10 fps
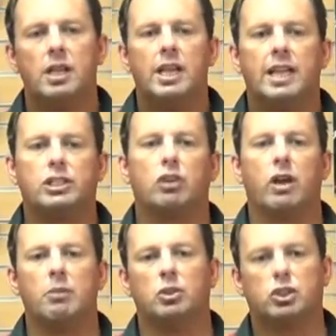Its
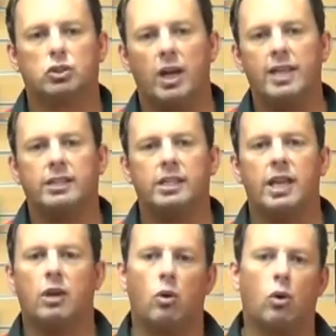incredible strength
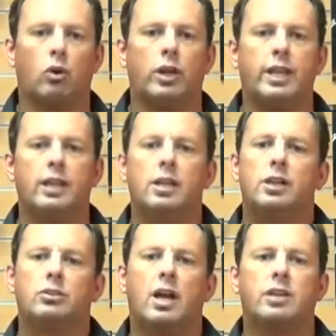and cornering
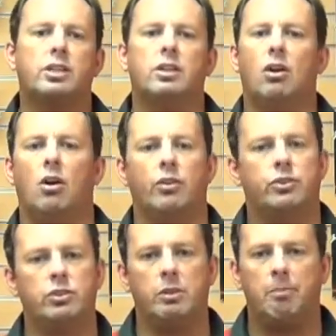traction are
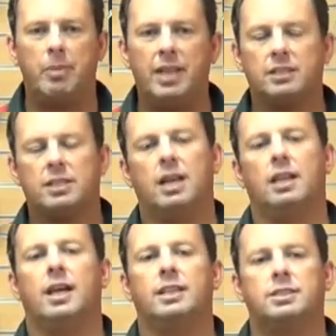two of the biggest
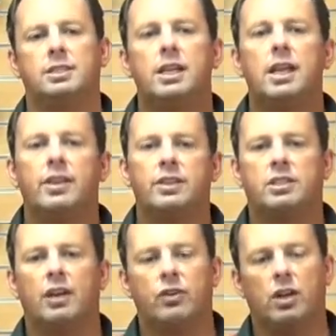highlights this
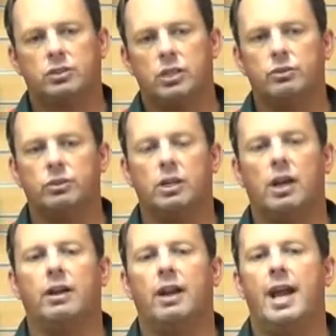tough cross-country
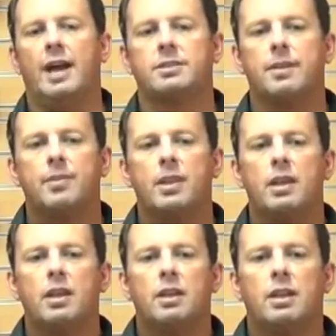tire has.
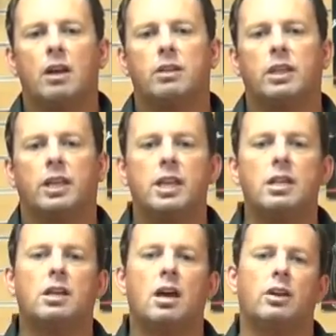Now, the Kenda
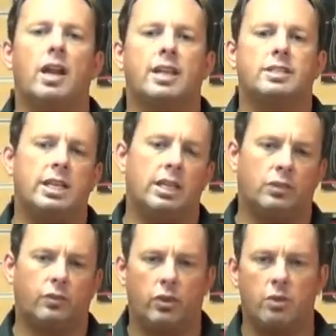Kutter XC is
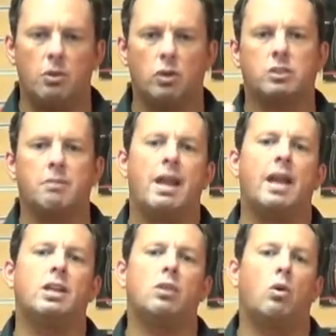for the most
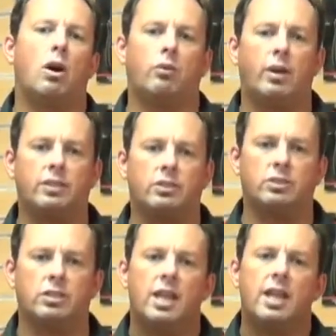demanding quad
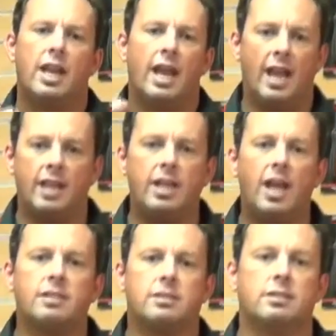racers and
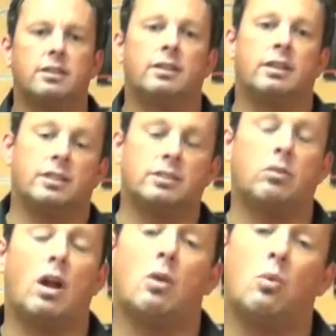yes, this
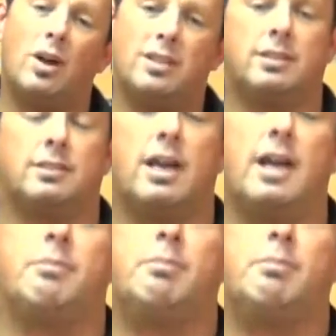tire was designed